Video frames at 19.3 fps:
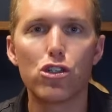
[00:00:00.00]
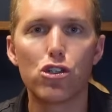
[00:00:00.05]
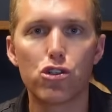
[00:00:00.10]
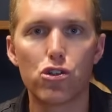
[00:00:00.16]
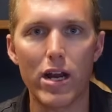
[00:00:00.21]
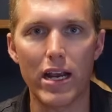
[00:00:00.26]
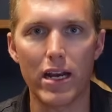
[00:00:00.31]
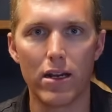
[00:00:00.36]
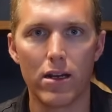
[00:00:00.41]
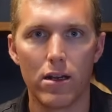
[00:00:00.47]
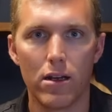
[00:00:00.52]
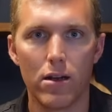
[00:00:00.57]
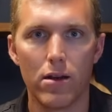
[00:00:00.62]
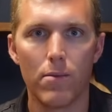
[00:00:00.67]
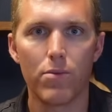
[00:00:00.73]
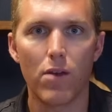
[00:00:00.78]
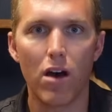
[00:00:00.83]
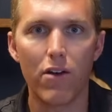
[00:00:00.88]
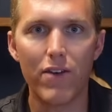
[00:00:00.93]
trait
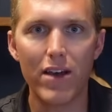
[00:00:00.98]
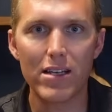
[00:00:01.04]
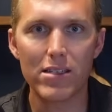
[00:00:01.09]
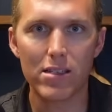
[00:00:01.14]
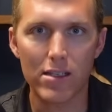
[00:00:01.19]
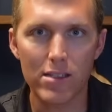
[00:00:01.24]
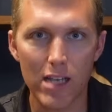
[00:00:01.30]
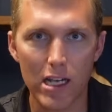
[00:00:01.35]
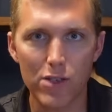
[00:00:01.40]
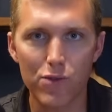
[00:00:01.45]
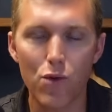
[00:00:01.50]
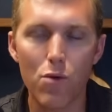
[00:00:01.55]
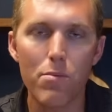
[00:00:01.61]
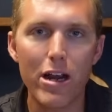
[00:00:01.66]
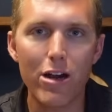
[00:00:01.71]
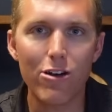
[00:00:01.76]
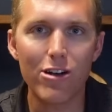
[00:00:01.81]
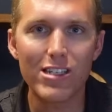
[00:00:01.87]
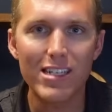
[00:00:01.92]
of a successful
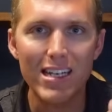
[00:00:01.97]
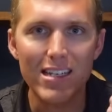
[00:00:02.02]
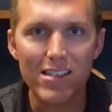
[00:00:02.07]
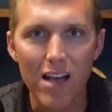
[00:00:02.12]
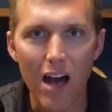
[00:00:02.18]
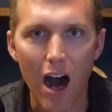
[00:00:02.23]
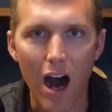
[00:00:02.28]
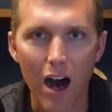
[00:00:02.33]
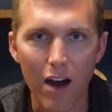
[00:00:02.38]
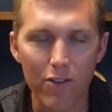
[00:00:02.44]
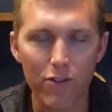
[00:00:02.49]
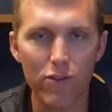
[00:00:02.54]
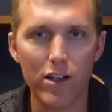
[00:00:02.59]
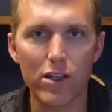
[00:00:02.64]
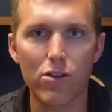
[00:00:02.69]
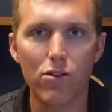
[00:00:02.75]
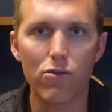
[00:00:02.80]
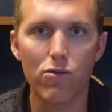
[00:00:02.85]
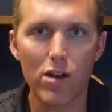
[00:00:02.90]
marriage is
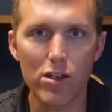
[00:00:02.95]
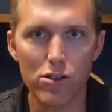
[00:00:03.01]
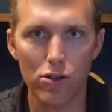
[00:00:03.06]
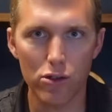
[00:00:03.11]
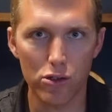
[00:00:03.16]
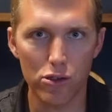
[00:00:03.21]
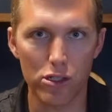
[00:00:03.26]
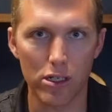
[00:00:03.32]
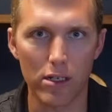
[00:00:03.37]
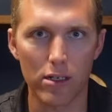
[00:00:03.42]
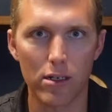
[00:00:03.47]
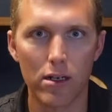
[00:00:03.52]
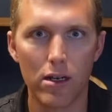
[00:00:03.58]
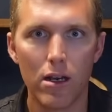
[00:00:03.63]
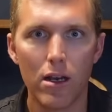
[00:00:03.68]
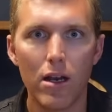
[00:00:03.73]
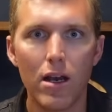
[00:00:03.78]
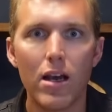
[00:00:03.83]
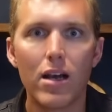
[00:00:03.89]
conflict resolution.
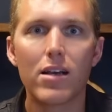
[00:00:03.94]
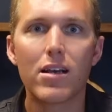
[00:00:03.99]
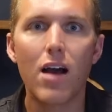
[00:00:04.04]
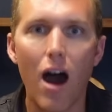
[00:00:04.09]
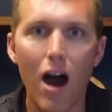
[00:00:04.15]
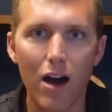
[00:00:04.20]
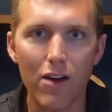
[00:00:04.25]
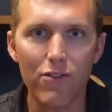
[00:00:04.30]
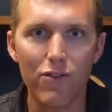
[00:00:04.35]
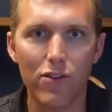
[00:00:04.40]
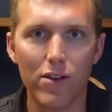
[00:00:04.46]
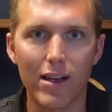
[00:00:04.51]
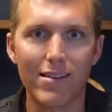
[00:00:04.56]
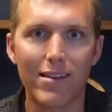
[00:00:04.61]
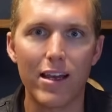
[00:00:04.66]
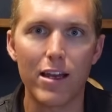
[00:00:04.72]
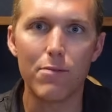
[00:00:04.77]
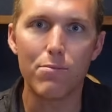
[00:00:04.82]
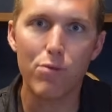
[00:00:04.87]

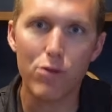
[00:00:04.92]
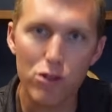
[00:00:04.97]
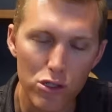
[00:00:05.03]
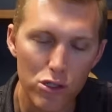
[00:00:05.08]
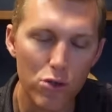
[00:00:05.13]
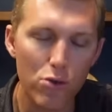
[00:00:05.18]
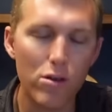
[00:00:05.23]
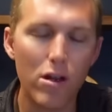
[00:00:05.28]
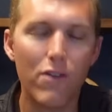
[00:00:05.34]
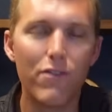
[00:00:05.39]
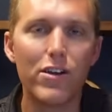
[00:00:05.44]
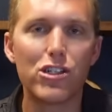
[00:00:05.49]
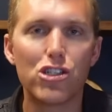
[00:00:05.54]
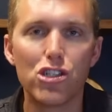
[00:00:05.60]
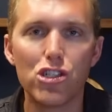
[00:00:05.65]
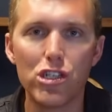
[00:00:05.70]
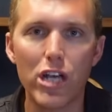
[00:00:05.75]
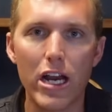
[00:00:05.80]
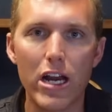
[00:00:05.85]
Conflict in pursuit of a
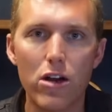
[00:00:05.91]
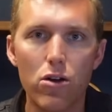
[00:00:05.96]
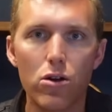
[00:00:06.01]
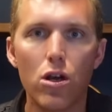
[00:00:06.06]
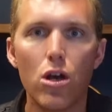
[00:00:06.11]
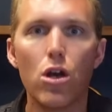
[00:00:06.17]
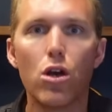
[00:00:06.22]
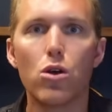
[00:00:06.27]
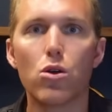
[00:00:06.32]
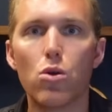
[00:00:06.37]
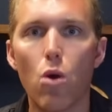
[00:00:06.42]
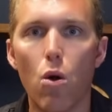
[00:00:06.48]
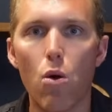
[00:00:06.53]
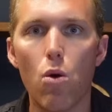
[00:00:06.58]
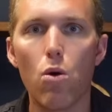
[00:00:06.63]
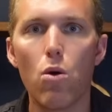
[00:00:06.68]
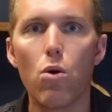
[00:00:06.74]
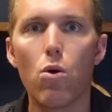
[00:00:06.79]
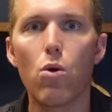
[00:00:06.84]
shared
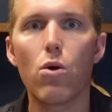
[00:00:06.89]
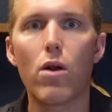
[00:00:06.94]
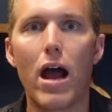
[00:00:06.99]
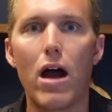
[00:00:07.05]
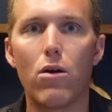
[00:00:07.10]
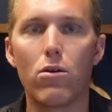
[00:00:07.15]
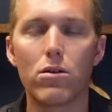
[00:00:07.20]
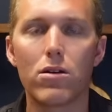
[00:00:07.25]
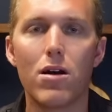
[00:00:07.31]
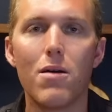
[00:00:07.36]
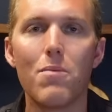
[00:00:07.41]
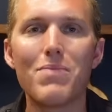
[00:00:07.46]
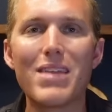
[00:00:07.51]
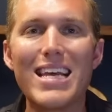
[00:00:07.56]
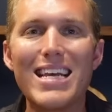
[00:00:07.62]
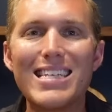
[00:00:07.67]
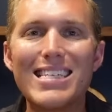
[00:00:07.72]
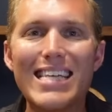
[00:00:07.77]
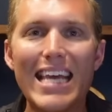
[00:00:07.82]
goal or outcome
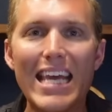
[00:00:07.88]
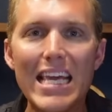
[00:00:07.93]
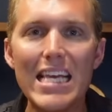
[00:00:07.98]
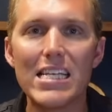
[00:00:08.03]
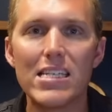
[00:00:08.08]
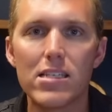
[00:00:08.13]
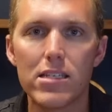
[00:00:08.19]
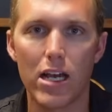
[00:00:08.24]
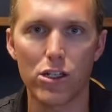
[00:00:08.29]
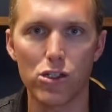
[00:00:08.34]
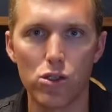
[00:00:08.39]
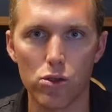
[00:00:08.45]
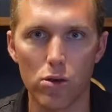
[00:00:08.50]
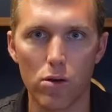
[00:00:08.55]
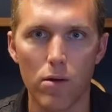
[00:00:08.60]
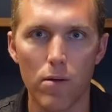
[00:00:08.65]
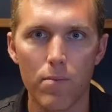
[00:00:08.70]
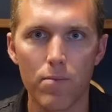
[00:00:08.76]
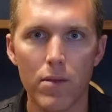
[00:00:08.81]
is
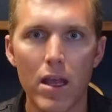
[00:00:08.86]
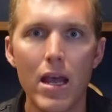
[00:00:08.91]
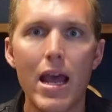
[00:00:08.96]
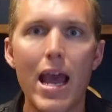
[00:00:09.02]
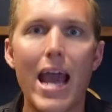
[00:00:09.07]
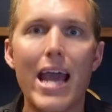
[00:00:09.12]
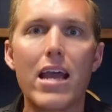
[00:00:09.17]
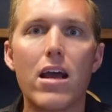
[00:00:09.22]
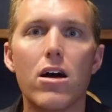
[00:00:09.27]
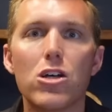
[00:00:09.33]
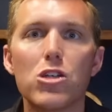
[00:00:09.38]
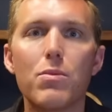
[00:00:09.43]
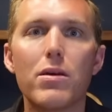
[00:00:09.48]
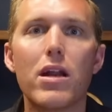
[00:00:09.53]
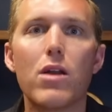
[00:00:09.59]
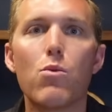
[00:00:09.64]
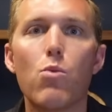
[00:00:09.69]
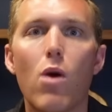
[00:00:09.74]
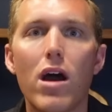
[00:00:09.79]
essential. A
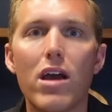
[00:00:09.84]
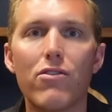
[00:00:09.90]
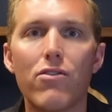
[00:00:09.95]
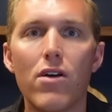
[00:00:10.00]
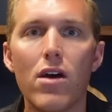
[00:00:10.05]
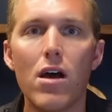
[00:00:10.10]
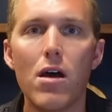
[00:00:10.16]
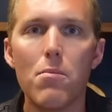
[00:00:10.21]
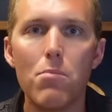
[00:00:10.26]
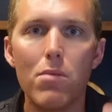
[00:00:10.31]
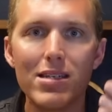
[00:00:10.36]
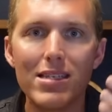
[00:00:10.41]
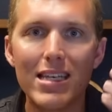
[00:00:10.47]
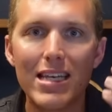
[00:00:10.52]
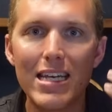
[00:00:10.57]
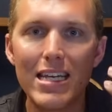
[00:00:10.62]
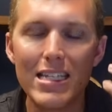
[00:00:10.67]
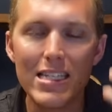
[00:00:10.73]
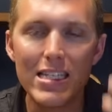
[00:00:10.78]
husband and wife
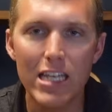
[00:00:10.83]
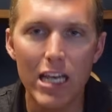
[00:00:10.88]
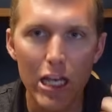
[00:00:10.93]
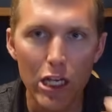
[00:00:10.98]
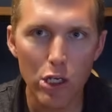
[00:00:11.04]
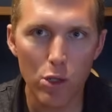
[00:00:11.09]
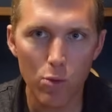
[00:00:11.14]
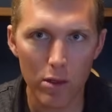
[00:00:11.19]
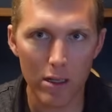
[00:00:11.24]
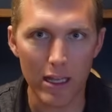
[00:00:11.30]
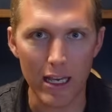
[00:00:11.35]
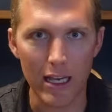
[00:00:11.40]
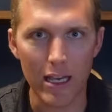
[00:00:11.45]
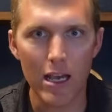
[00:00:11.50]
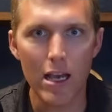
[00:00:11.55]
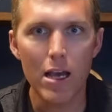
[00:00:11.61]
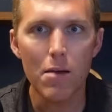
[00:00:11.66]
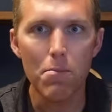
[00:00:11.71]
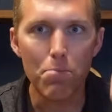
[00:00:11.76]
must continually
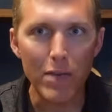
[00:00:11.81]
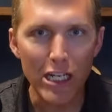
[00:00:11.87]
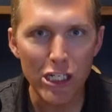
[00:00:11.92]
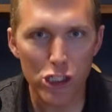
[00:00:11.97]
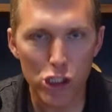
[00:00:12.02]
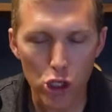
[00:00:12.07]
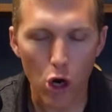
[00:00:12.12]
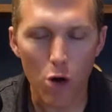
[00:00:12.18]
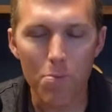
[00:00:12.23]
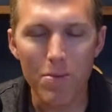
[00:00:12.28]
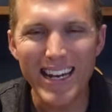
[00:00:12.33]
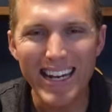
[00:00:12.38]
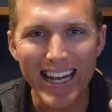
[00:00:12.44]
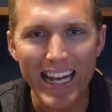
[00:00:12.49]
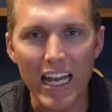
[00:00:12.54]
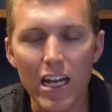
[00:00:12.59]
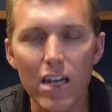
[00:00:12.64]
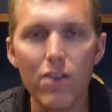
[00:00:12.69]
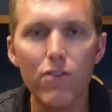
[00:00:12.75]
be sharpened
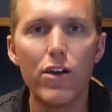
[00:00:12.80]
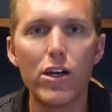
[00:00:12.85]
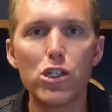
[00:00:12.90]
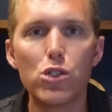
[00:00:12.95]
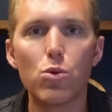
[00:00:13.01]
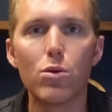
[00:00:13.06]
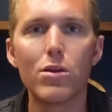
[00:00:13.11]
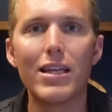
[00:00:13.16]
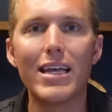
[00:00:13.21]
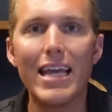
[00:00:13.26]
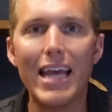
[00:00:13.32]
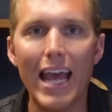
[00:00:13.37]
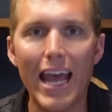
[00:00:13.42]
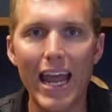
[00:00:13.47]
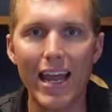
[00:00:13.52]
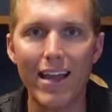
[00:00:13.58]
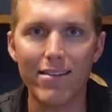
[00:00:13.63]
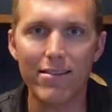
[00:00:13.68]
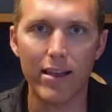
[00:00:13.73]
individually
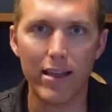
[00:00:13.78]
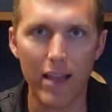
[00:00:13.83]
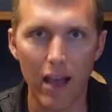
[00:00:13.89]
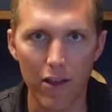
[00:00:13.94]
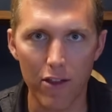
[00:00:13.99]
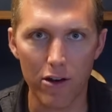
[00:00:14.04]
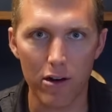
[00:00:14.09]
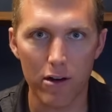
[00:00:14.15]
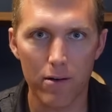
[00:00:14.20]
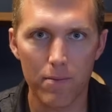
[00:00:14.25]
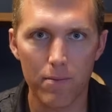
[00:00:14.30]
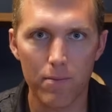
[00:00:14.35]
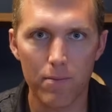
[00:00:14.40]
and together.